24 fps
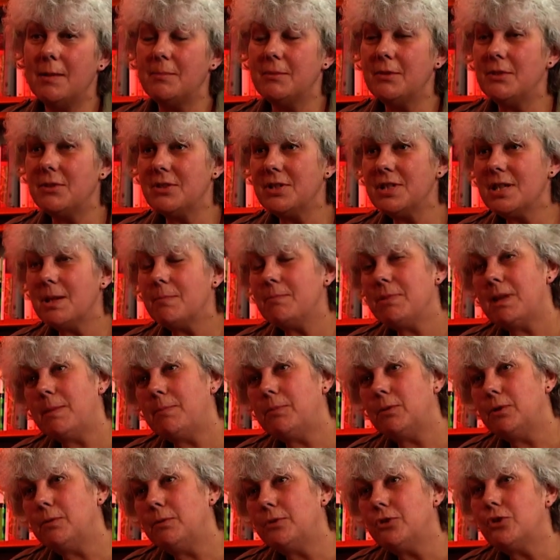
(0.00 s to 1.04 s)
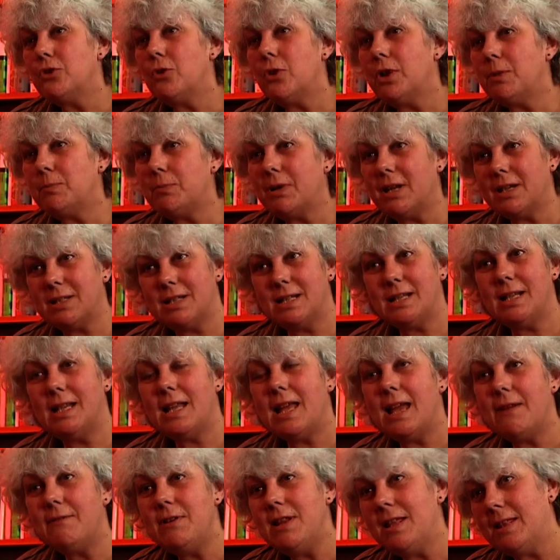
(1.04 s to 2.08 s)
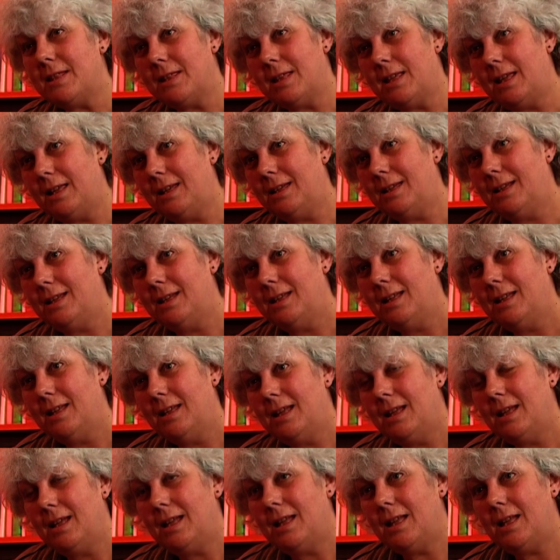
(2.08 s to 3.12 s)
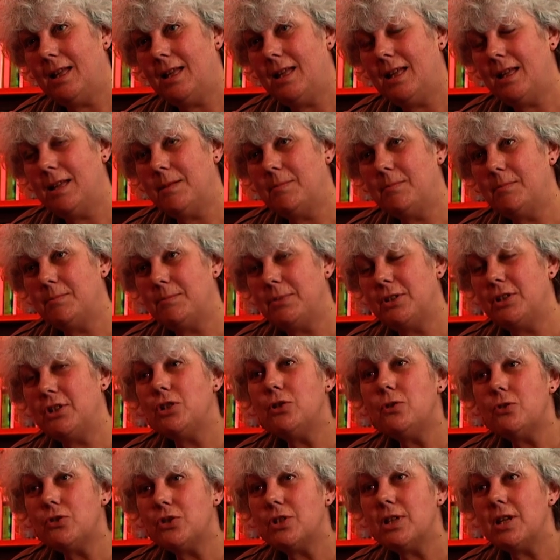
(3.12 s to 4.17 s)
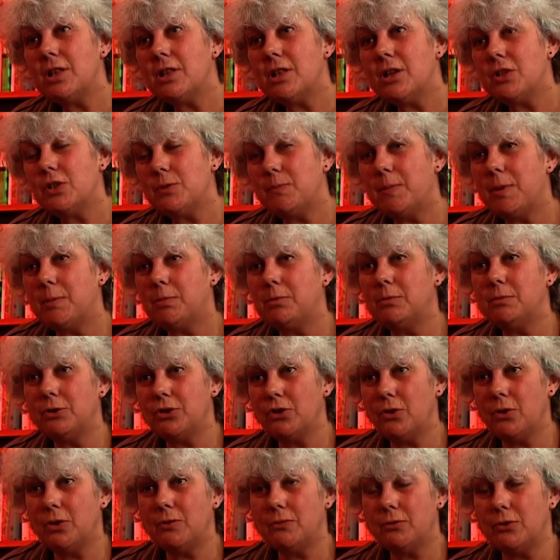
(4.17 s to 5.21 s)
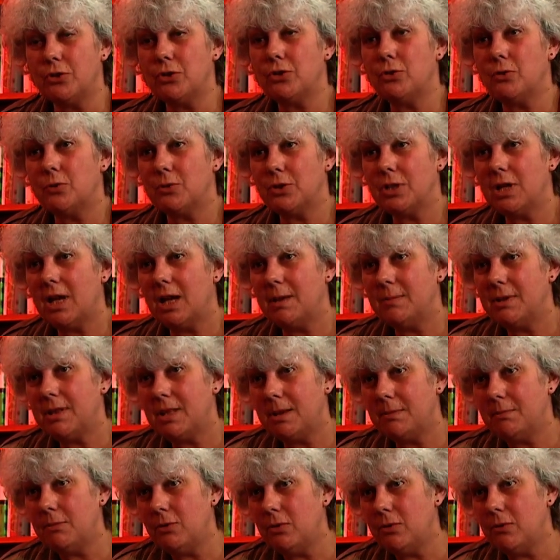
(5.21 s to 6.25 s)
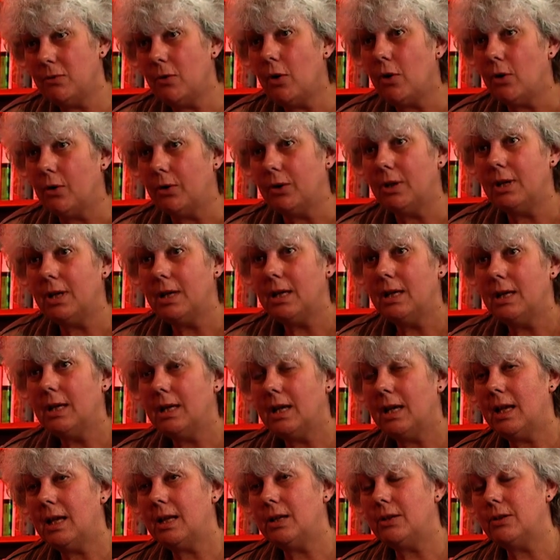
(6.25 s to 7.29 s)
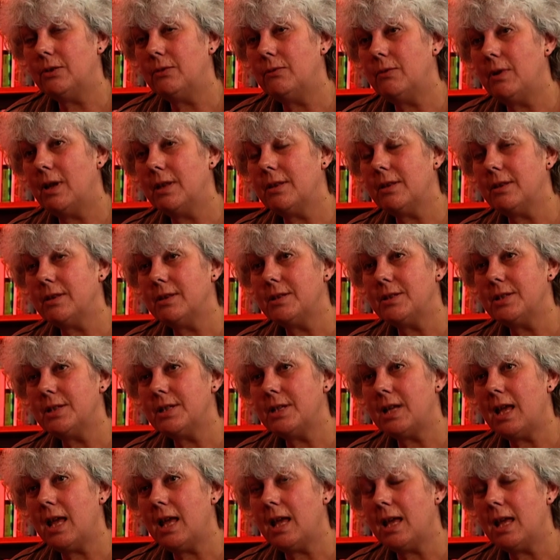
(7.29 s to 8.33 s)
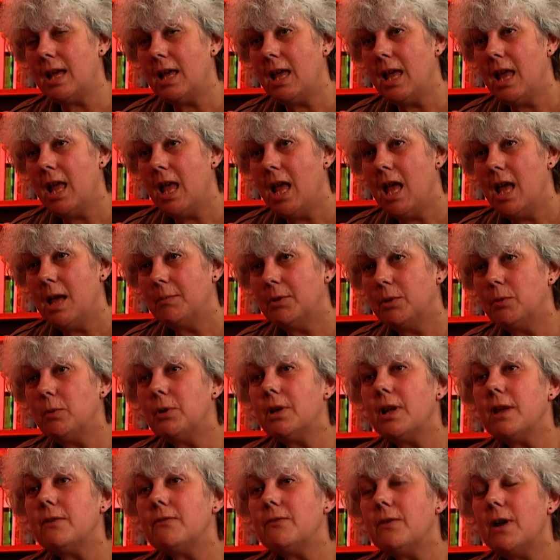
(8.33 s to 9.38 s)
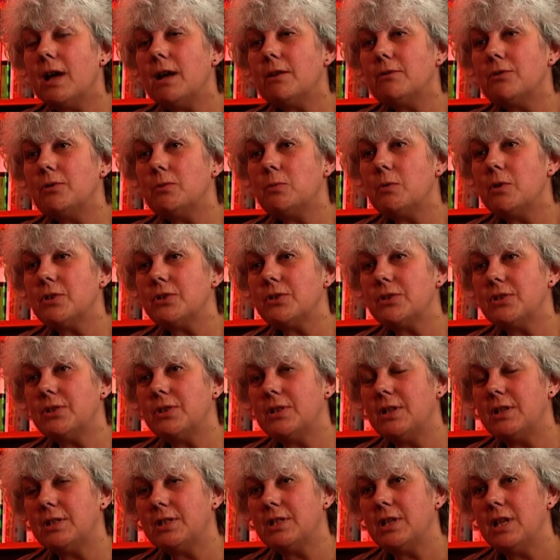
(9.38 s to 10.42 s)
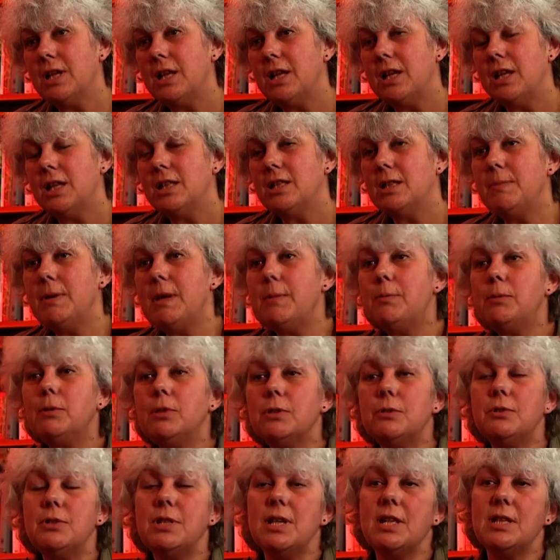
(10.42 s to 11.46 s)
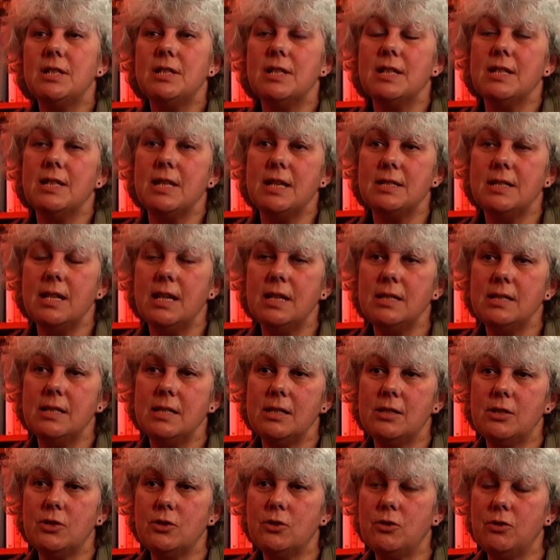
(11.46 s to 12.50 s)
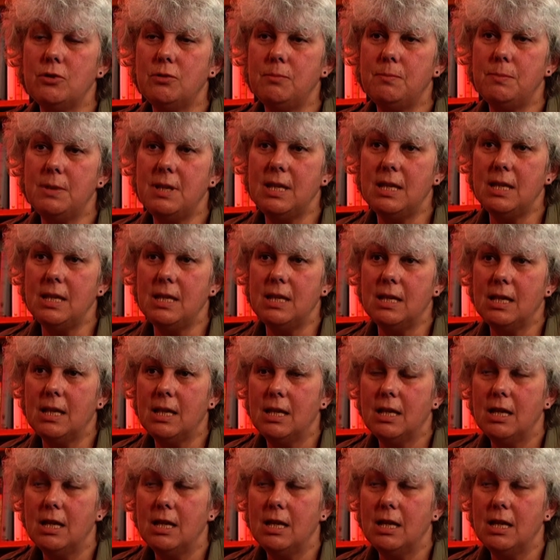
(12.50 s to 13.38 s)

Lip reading: There are some people who join practically anything, but usually those people will join for a short time and then move on, and rather than stay. But what I found was that the people who did, they tended to be,